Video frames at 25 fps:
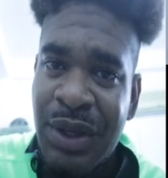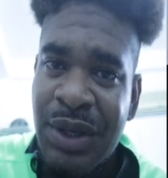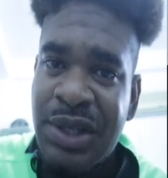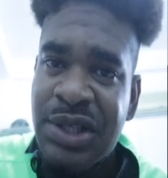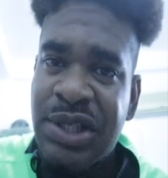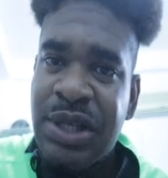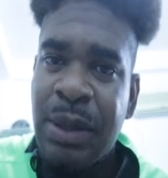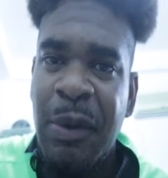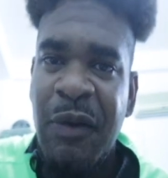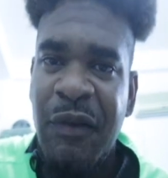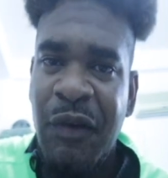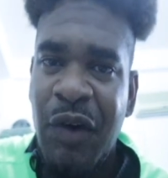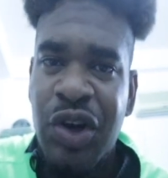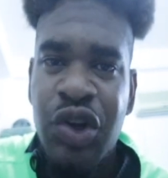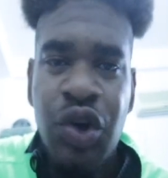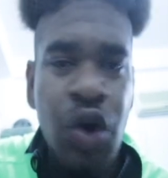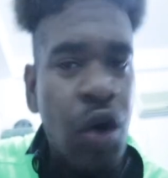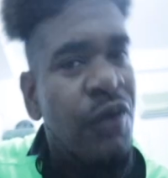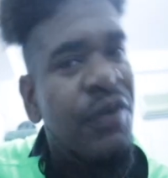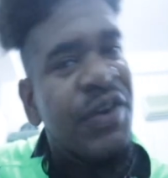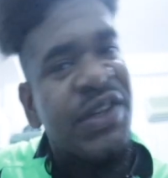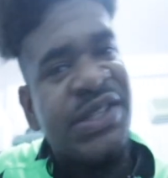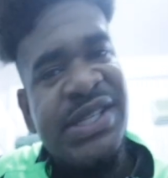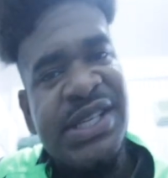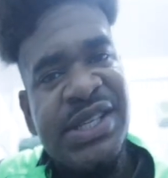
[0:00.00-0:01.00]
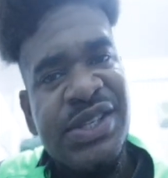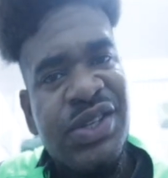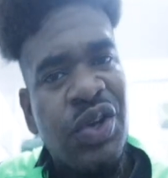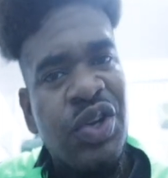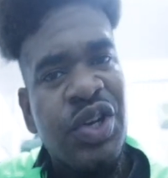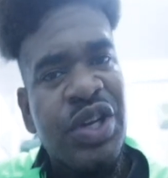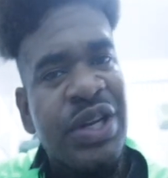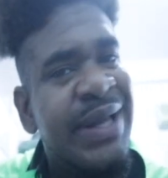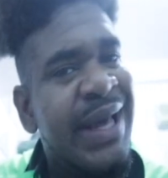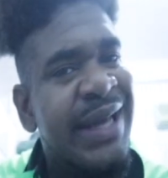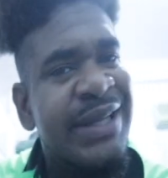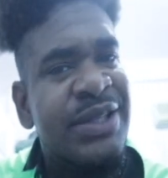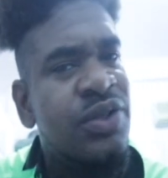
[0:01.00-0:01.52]
Some of all you overseas
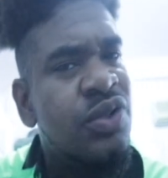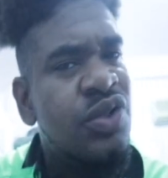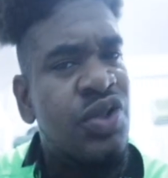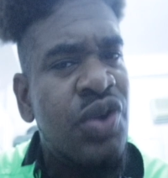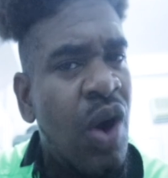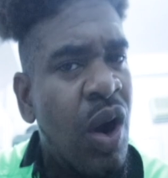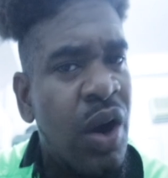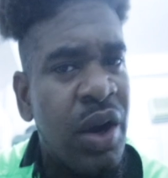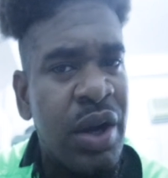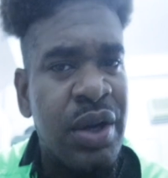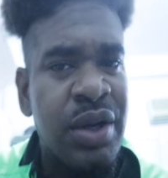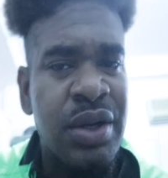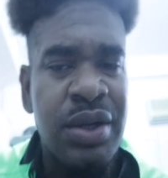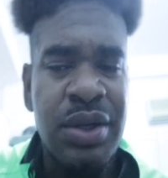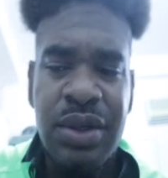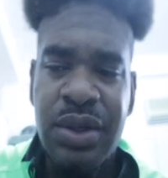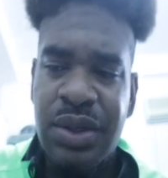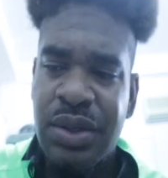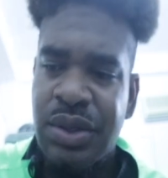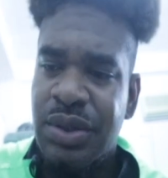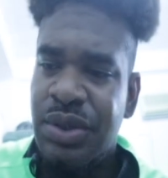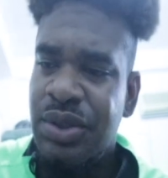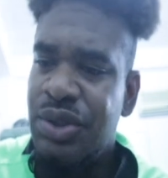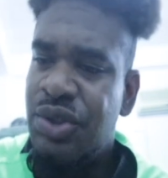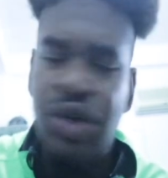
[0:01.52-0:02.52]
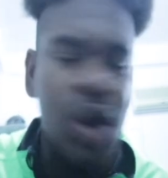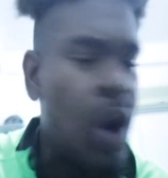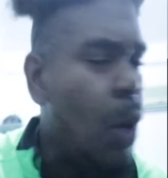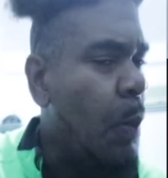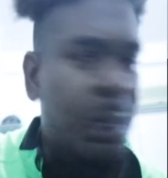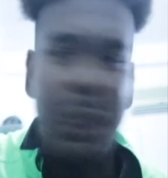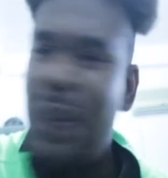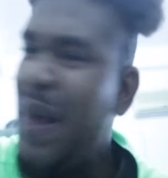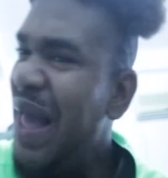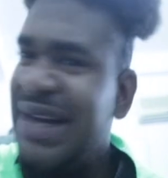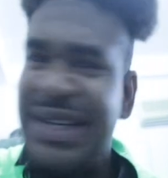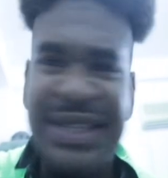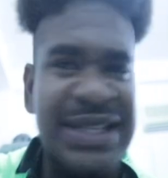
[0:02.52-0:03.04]
only like to talk
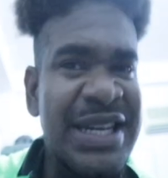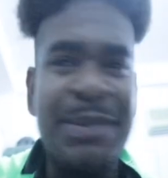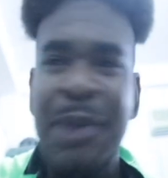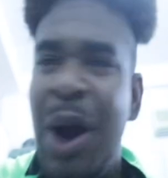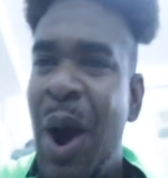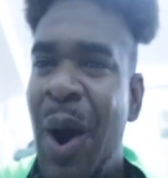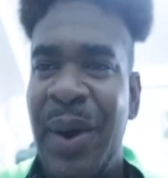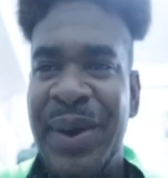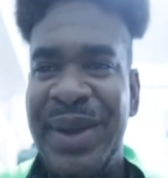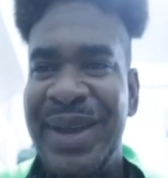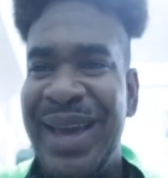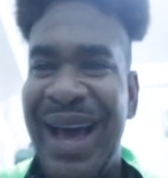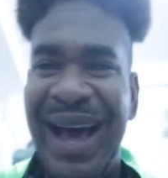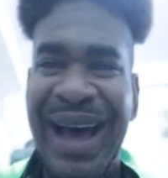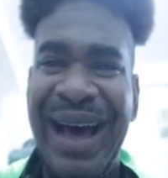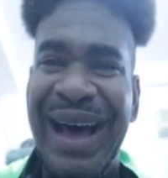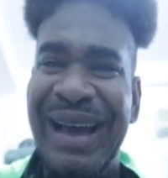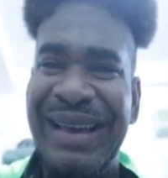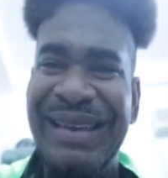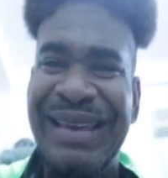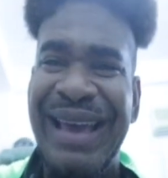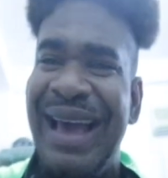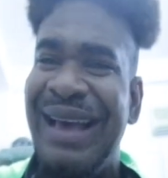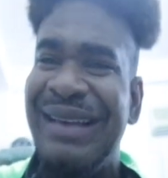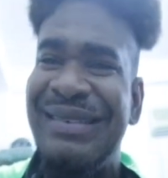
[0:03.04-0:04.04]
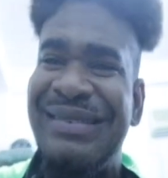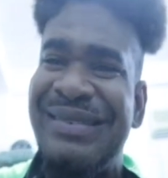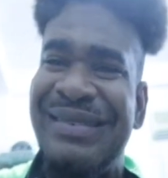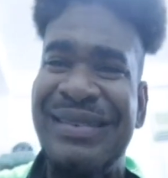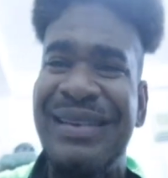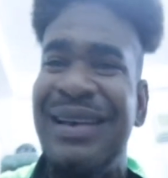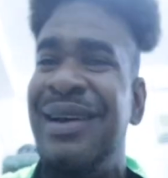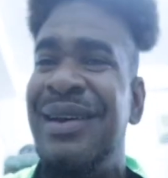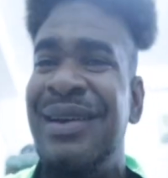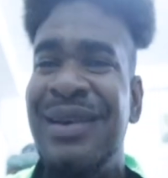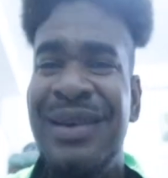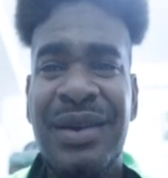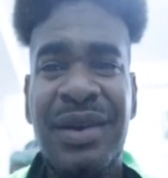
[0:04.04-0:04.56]
plenty, boy. Yeah, yes,
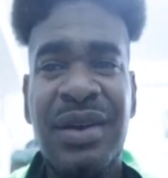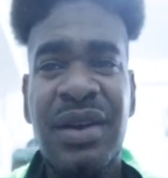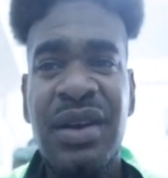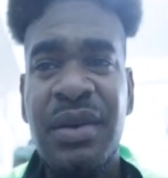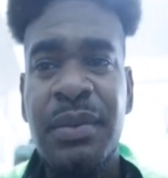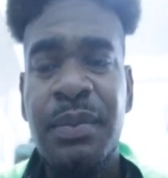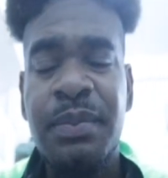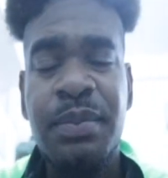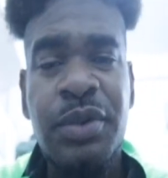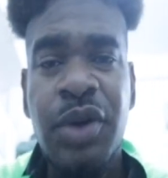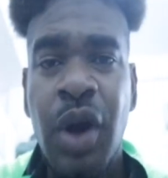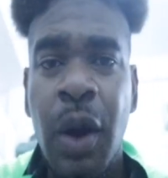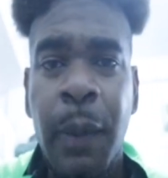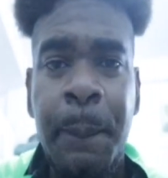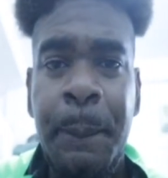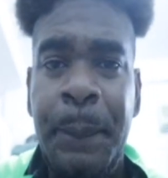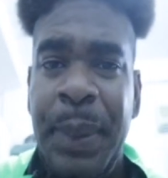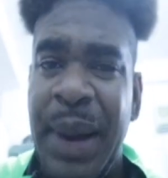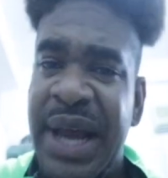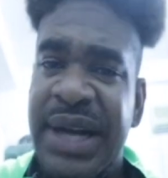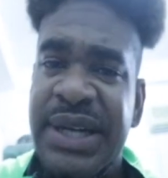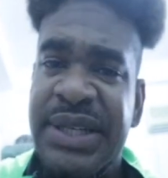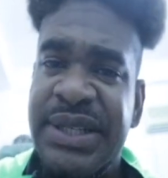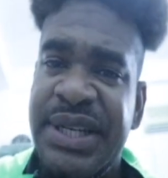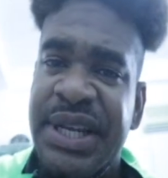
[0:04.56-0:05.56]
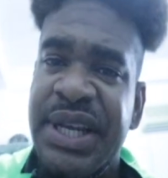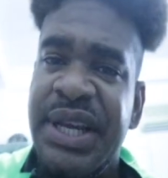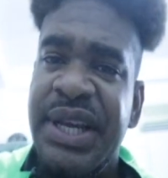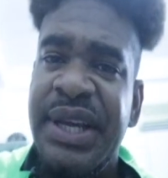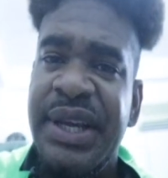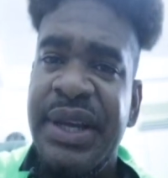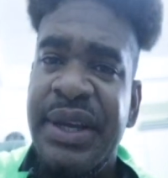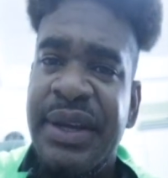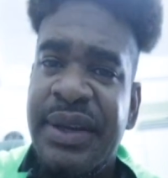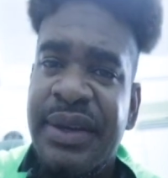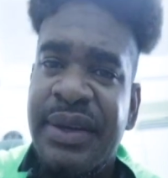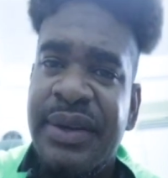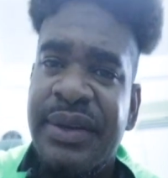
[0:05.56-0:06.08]
talk
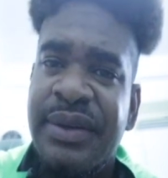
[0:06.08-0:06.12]
plenty.